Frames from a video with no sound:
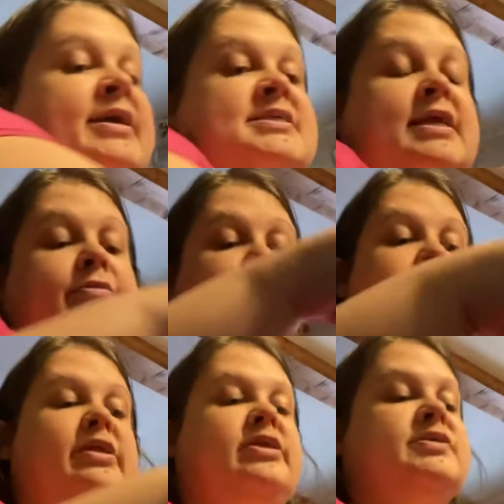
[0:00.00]
I said, I'm
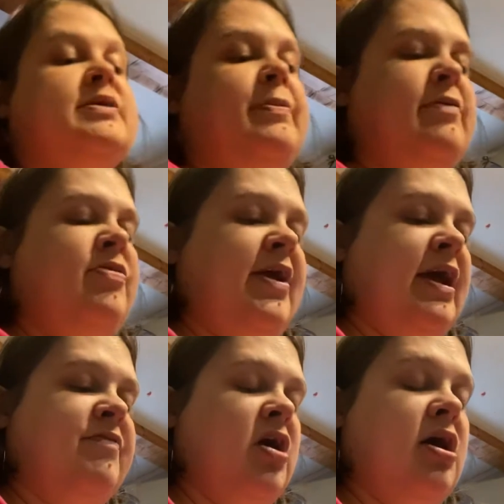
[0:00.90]
trying to use up everything
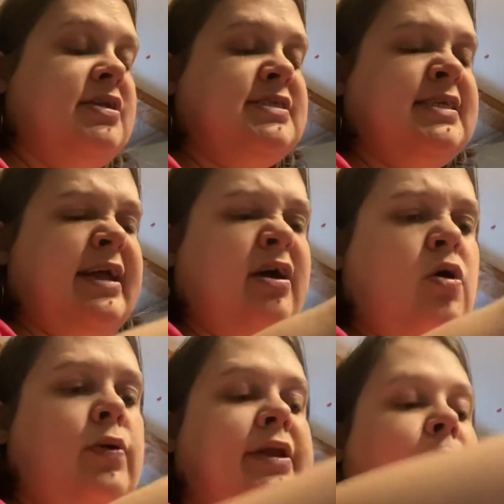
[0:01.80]
I've got instead of
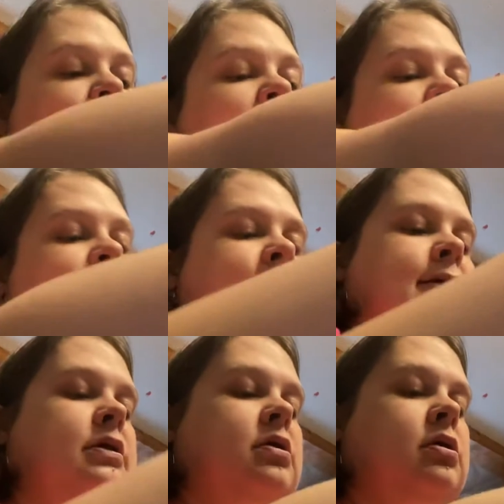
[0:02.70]
going to buy.
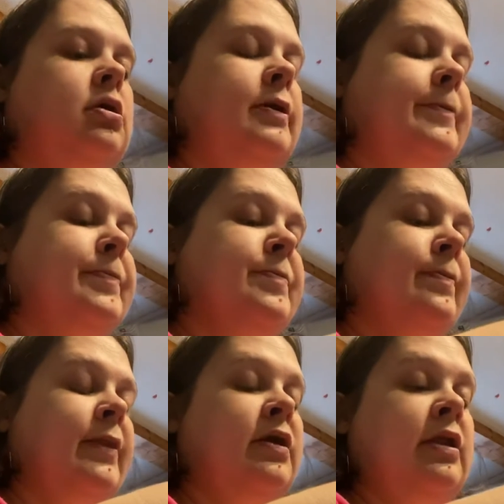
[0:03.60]

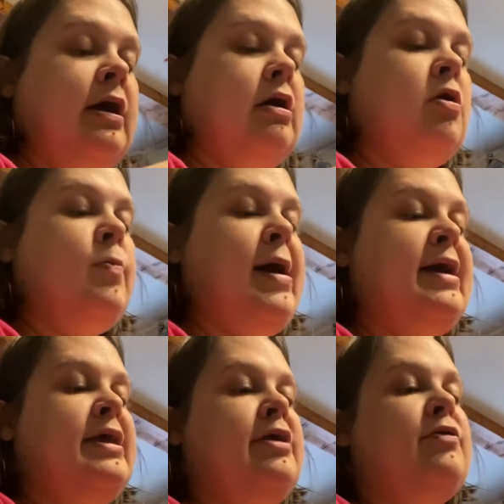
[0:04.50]
Now, I'll buy
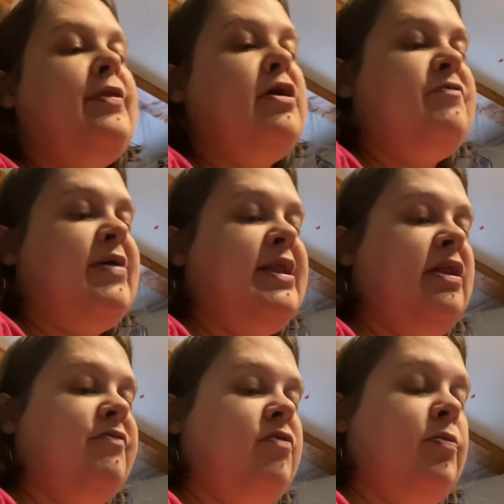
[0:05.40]
here and there if I need
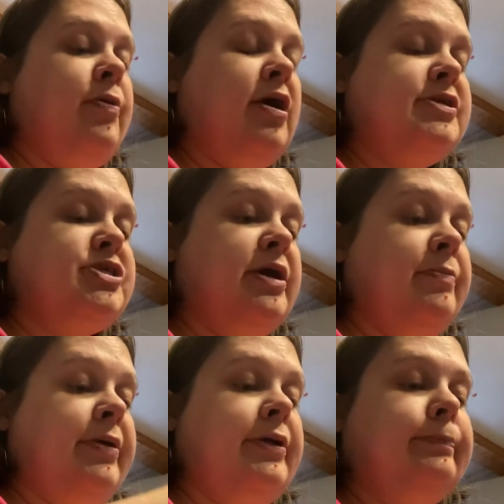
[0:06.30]
it for a project,
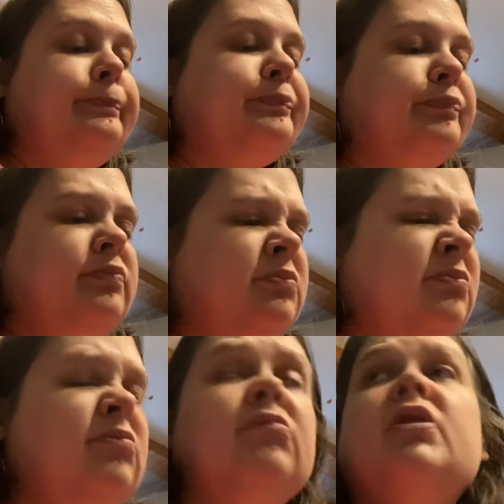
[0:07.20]
but
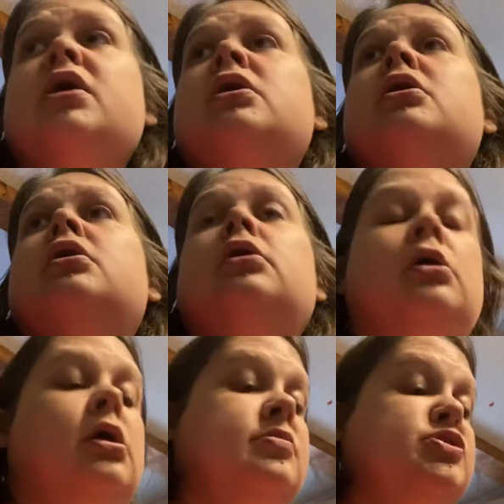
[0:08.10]

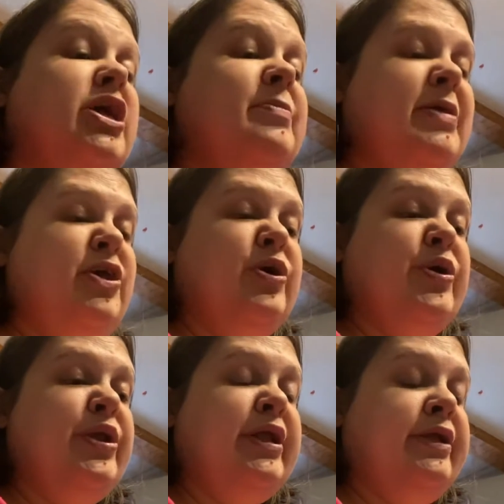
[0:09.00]
I'm trying to be
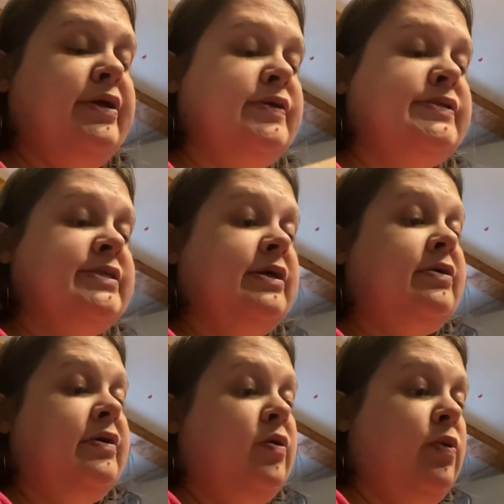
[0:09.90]
good and use
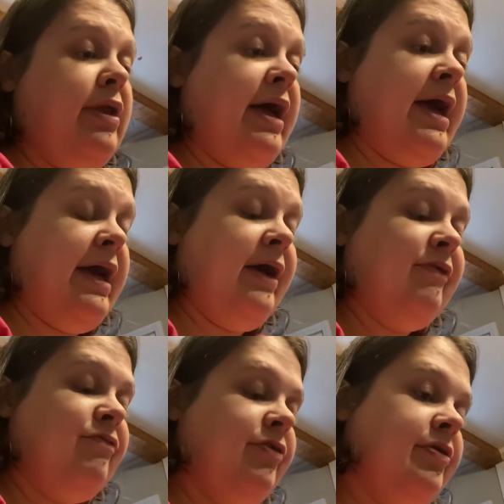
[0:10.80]
what I have,
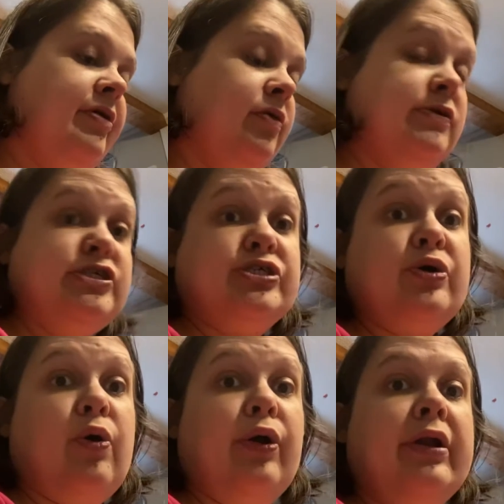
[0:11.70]
which is
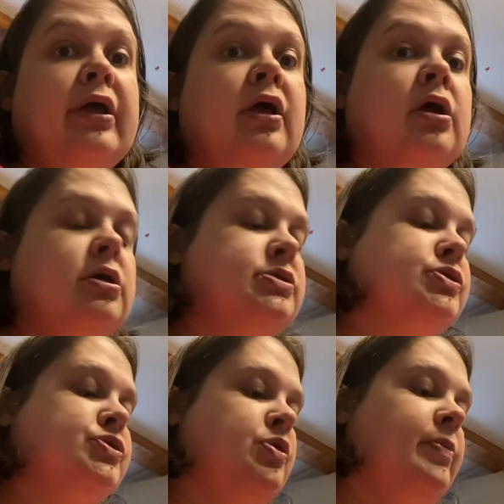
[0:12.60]
hard because
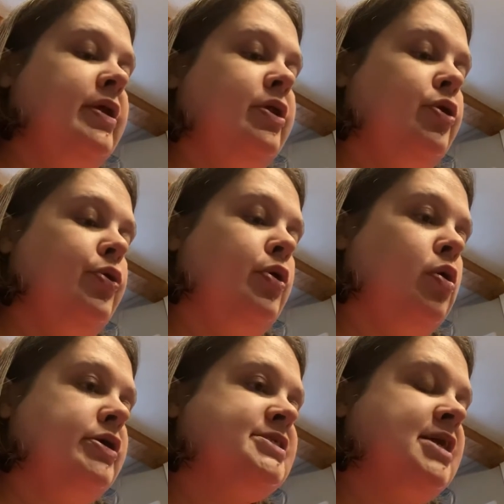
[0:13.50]
there's so many new
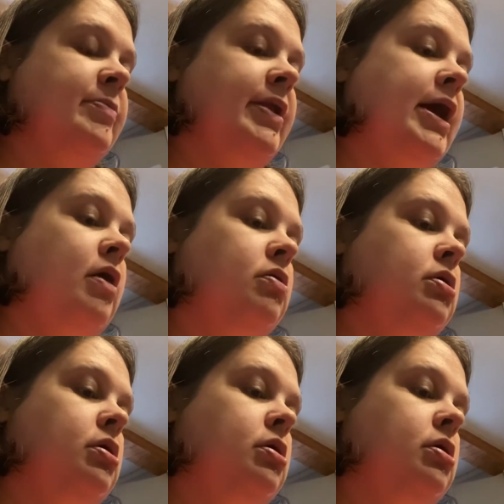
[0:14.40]
yarns coming out.